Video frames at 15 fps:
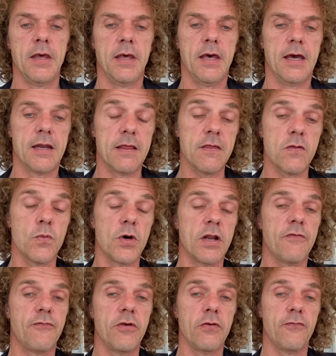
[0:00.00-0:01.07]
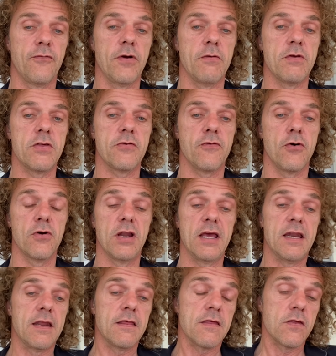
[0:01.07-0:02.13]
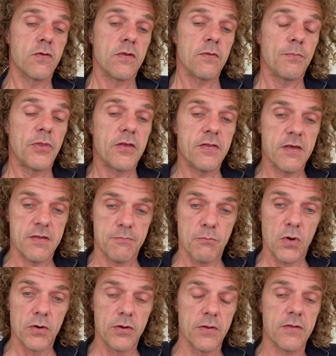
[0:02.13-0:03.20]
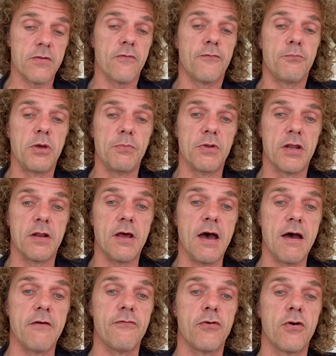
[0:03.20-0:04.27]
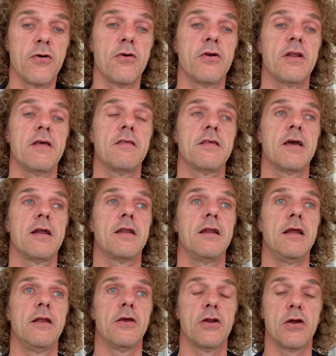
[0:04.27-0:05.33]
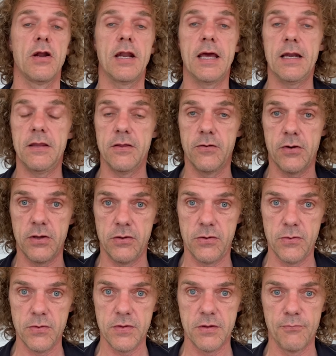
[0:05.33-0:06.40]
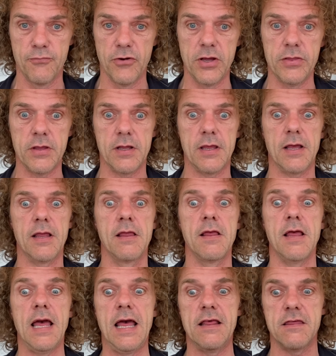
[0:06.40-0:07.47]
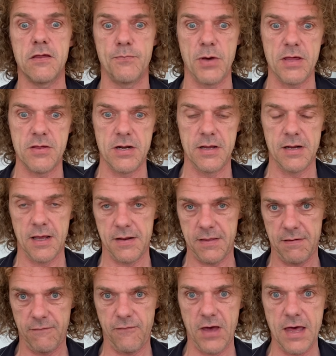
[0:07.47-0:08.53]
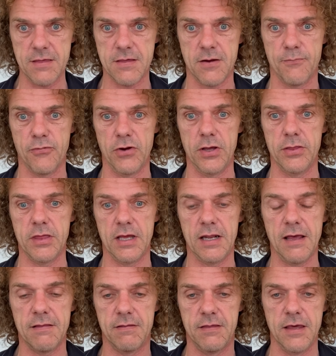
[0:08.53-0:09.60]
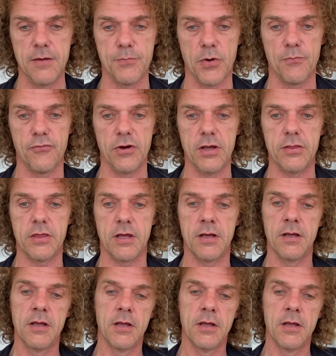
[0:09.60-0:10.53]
And this is what I feel very strongly. And this is the testimonials of people that I've heard, is that, you can use the breathing technique, especially that faster breathing, that deeper breathing,